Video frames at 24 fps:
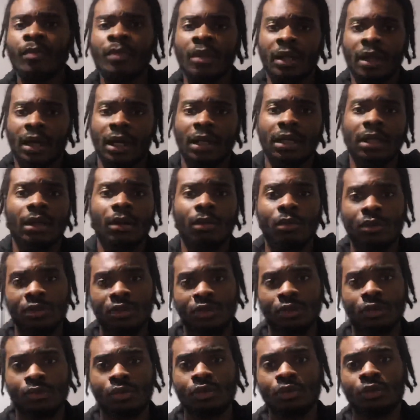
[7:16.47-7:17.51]
And they're what's it
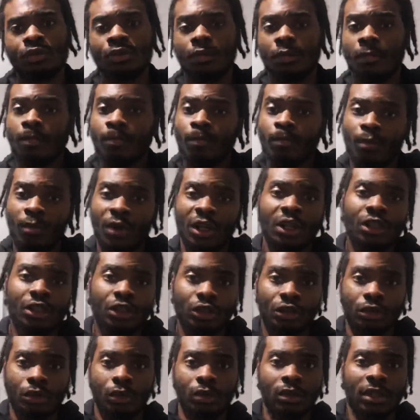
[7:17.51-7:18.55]
called, making
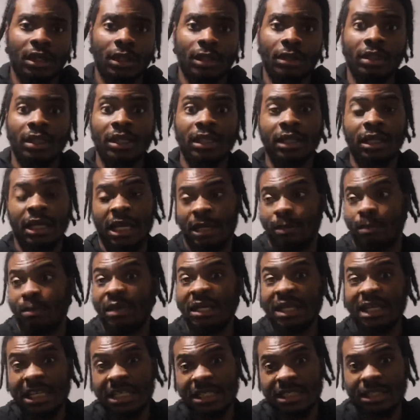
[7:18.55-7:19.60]
sure that they
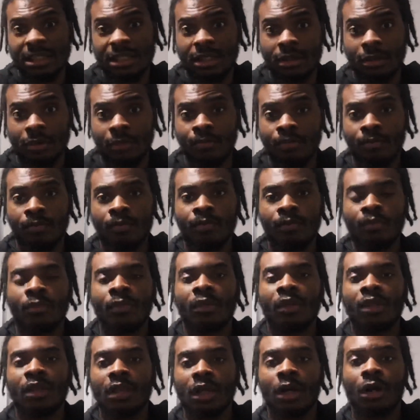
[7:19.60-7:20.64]
pleasing her.
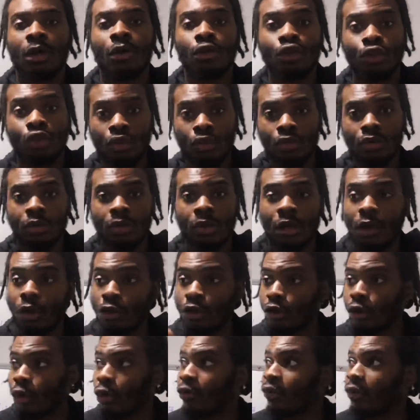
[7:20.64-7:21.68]
Now you are on
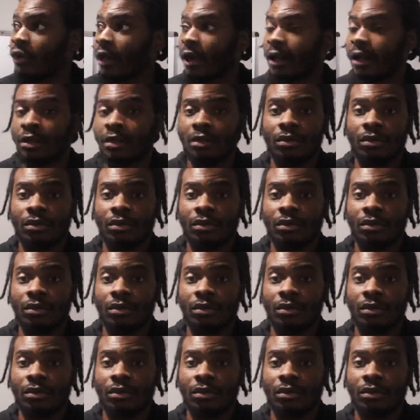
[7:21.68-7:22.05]
your grind.